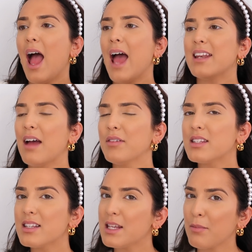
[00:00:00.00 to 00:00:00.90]
and having
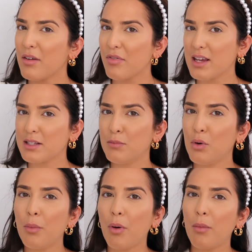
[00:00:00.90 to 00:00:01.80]
to see my face
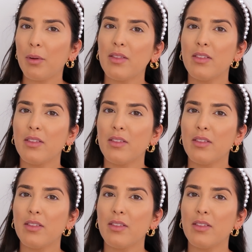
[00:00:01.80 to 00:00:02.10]
more probably